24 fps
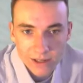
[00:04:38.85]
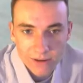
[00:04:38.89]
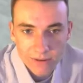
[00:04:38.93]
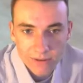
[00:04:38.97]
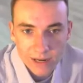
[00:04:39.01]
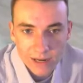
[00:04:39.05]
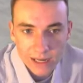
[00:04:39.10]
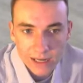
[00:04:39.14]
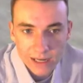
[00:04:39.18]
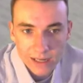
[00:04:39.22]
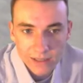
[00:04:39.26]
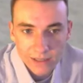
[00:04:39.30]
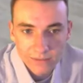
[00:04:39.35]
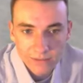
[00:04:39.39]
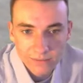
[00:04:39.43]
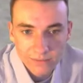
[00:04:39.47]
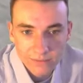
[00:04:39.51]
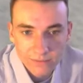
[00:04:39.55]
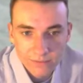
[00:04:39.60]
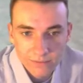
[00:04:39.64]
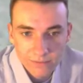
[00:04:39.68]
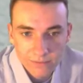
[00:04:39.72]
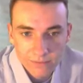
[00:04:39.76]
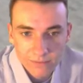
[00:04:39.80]
going on.
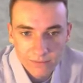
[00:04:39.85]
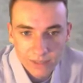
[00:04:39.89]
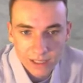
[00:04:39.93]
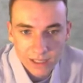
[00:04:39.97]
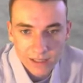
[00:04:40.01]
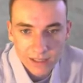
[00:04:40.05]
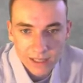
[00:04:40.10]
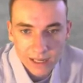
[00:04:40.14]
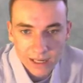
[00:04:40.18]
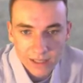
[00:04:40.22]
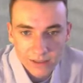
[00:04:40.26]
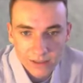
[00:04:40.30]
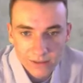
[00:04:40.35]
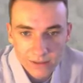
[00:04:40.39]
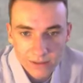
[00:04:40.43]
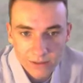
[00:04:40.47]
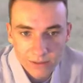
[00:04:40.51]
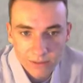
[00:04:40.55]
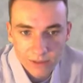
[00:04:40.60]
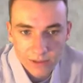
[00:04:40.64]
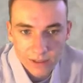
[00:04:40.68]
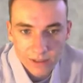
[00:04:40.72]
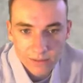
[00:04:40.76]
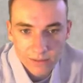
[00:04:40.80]
We got that, so it's
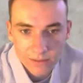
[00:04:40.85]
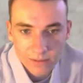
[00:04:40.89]
a